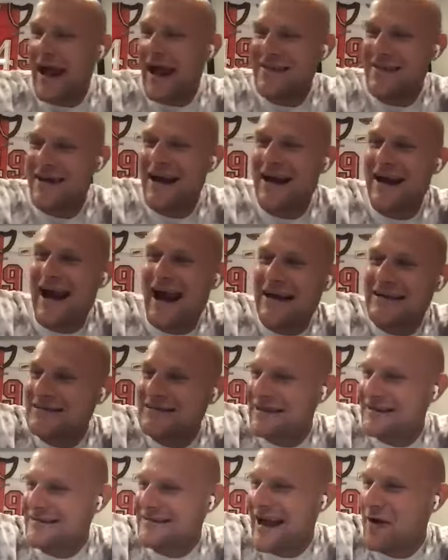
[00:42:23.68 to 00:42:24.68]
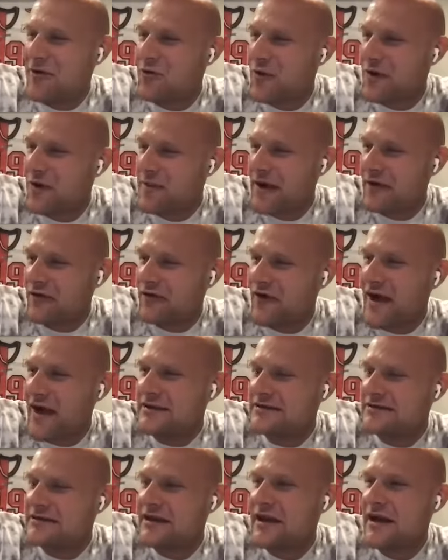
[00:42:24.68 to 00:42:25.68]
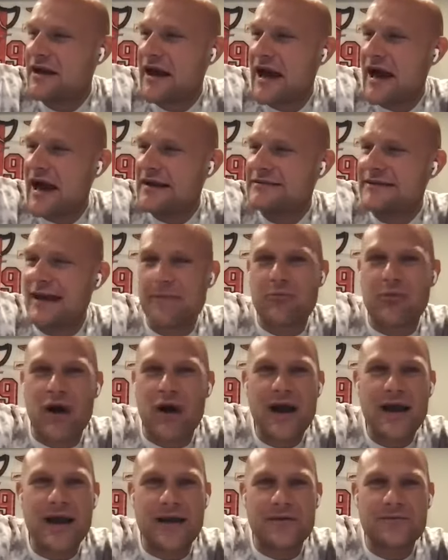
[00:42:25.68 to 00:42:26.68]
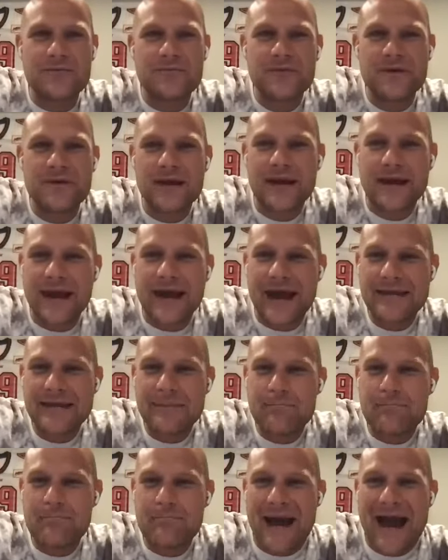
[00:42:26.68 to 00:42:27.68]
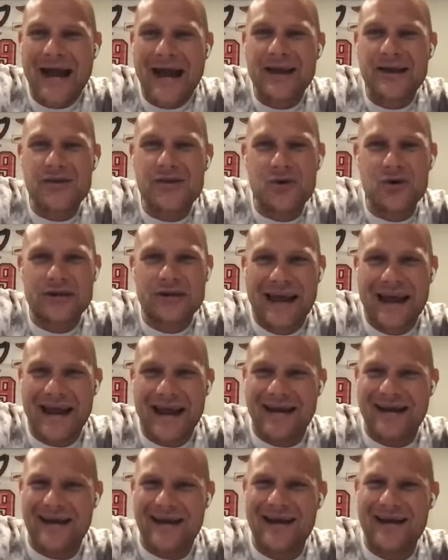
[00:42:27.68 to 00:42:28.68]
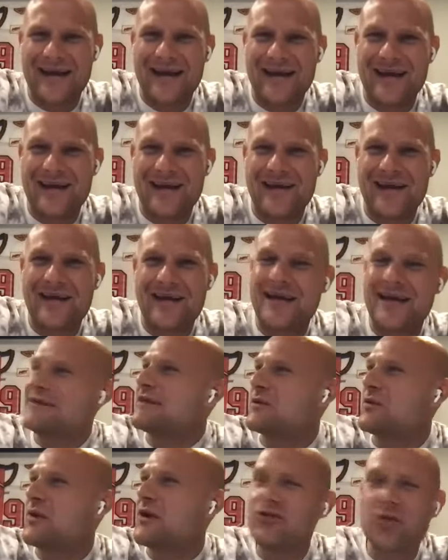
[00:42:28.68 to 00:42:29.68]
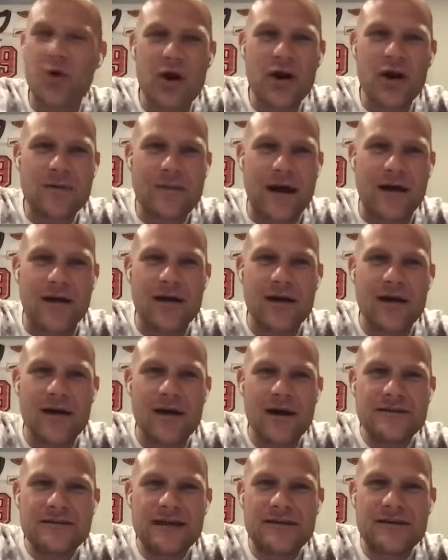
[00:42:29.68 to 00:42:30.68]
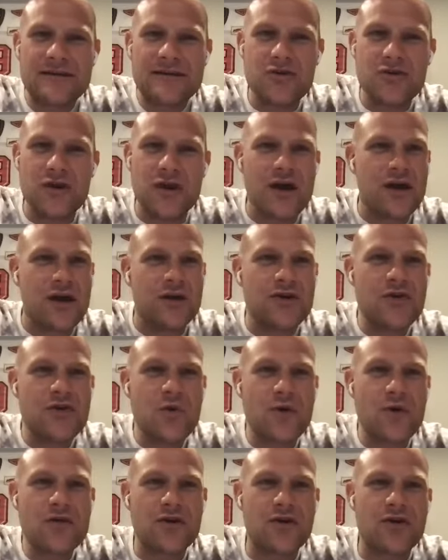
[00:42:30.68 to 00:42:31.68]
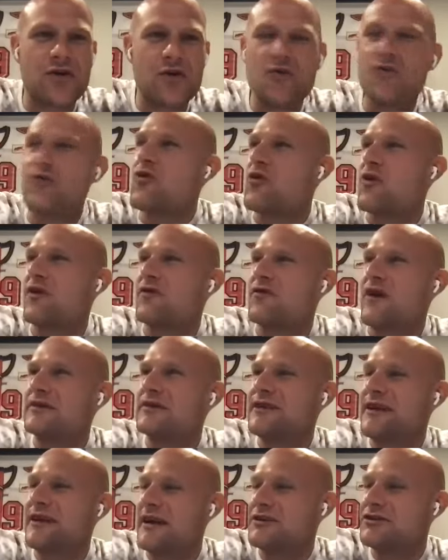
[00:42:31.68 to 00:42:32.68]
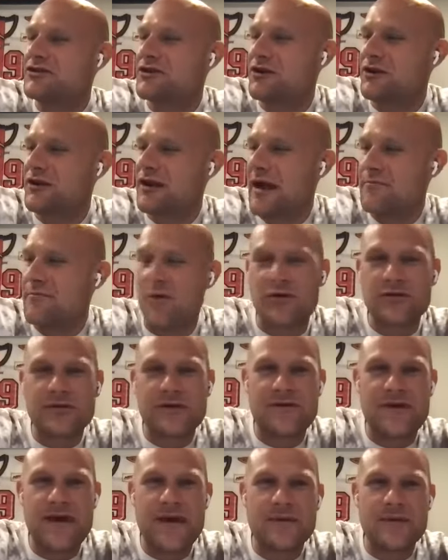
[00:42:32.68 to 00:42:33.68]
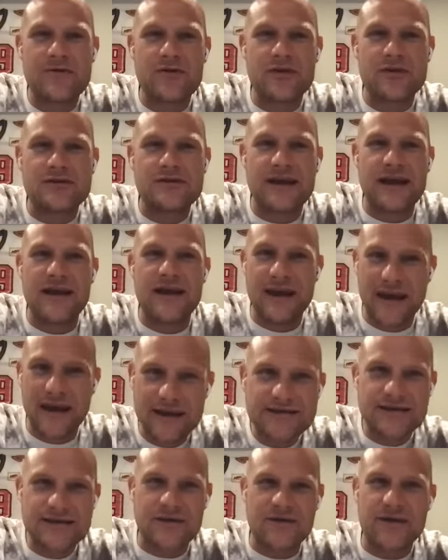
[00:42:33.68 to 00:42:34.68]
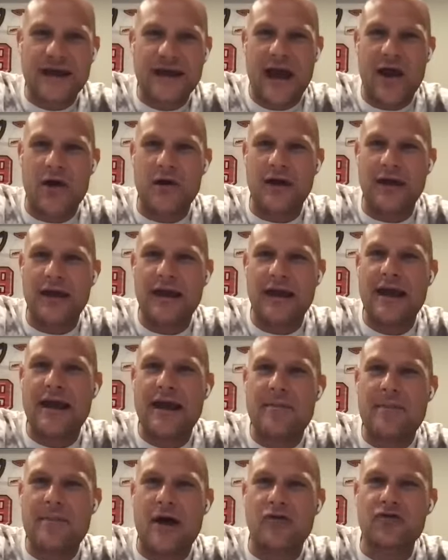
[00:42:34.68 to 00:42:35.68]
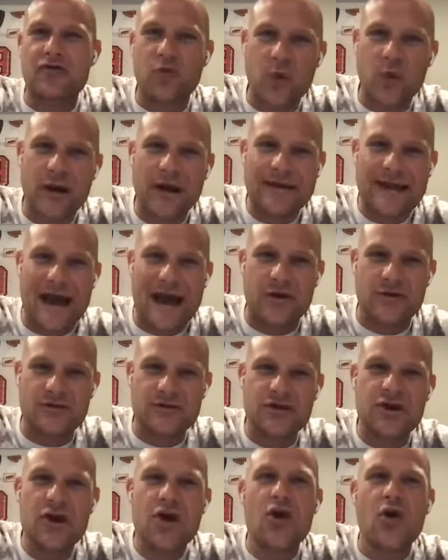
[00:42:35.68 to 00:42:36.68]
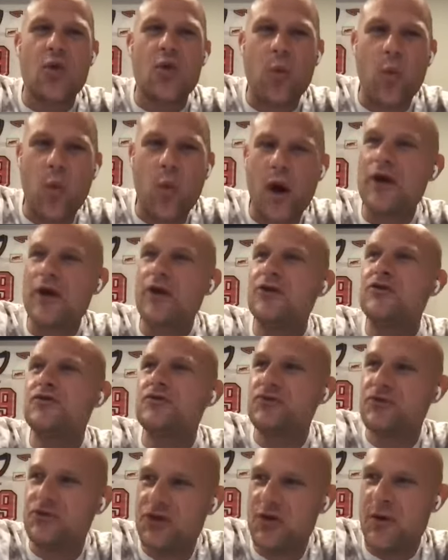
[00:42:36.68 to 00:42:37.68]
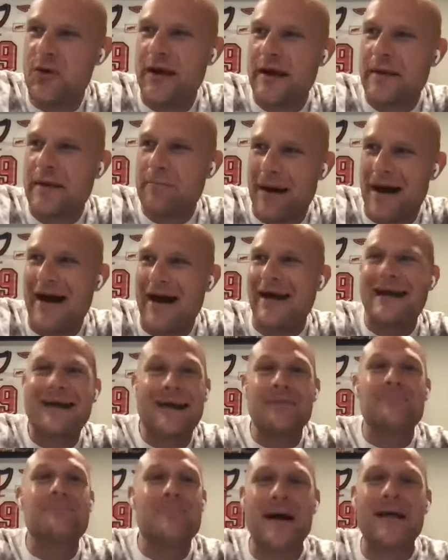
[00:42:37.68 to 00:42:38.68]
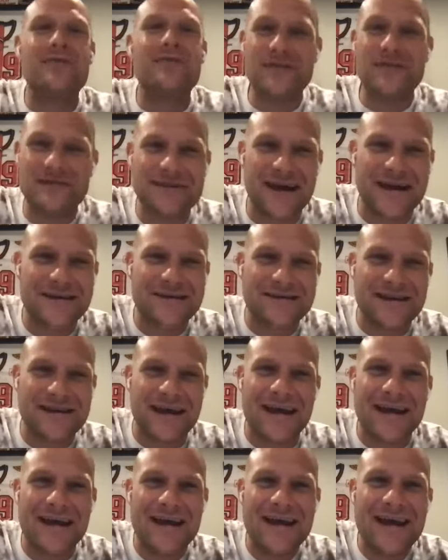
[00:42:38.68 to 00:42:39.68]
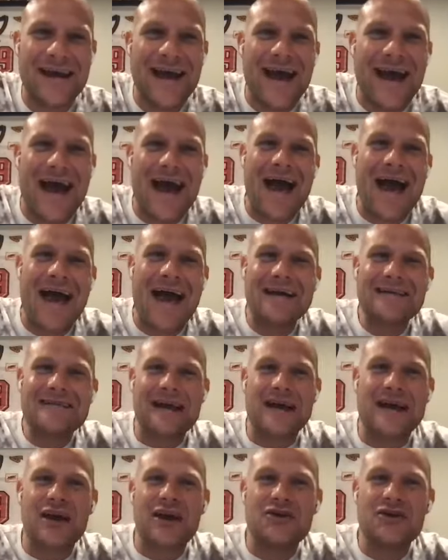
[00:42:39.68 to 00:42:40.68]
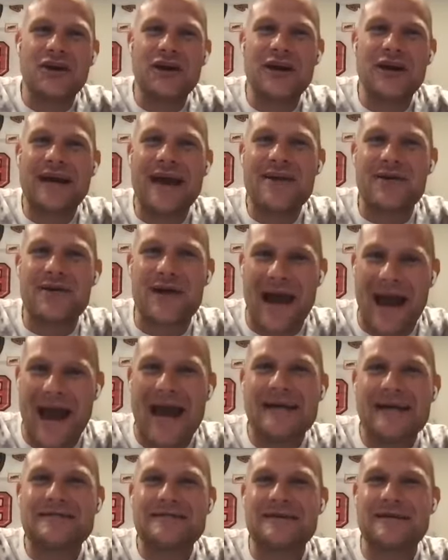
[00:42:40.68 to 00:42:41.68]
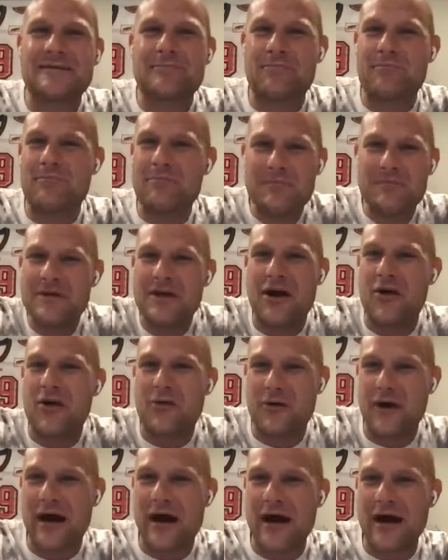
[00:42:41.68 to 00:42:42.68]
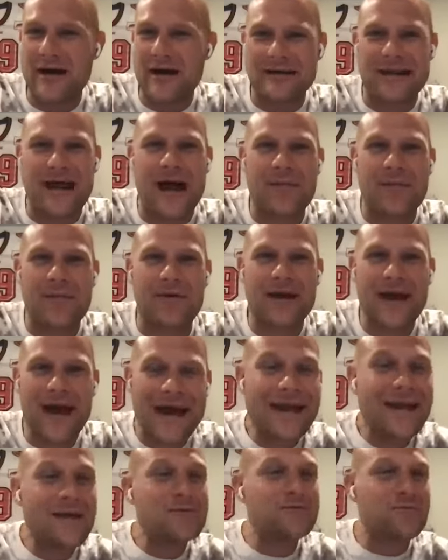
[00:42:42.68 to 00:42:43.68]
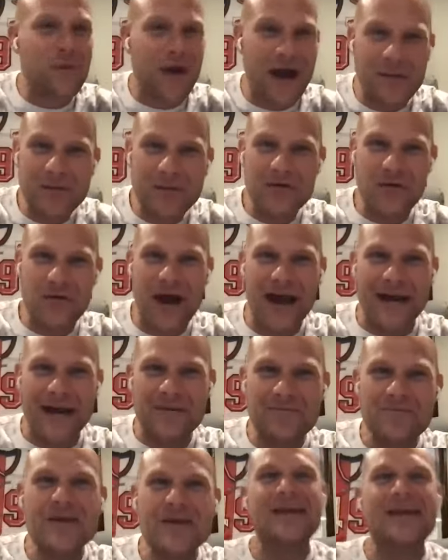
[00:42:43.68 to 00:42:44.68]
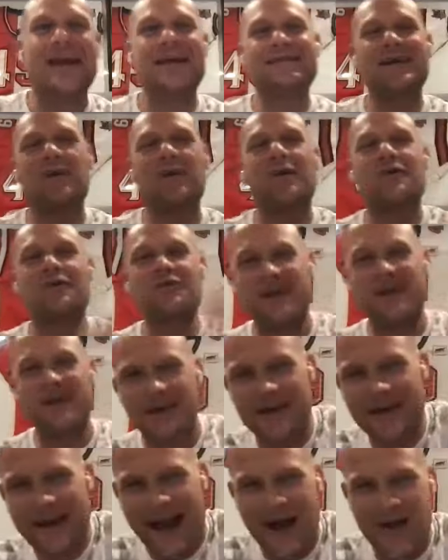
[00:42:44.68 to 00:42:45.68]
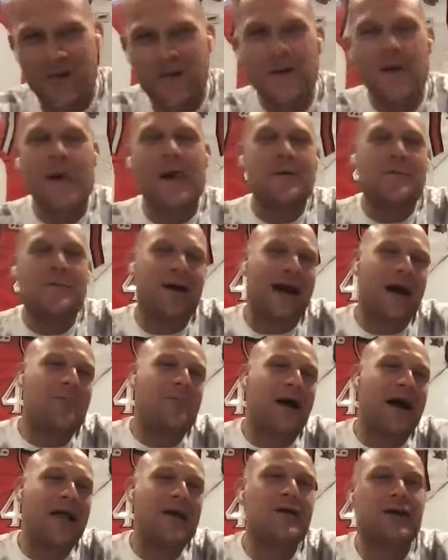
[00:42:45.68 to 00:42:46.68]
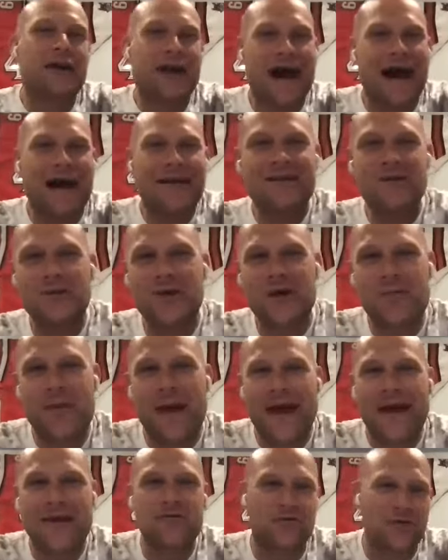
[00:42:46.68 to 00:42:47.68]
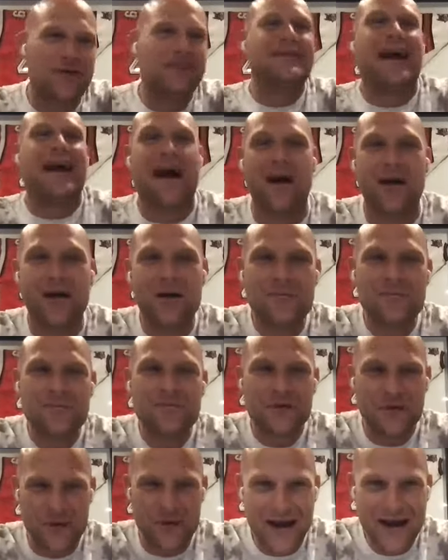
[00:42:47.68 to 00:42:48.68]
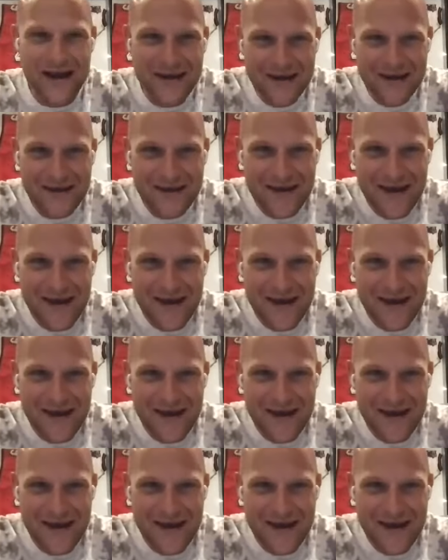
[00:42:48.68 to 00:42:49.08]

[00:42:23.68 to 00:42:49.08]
And then I, I sit down with one of my friends, and he's like, Bryan, get back in your lane. And I was like, what are you talking about? He's like, dude, you are the guru of residential and multifamily real estate in Suffolk County in about 20 towns. What are you doing buying in Memphis, Tennessee? And he's like, you're going to get your ass, you know, uh, clobbered. And he was probably right. Yes, I would have figured it out, but I probably, Conti would have paid retail, right?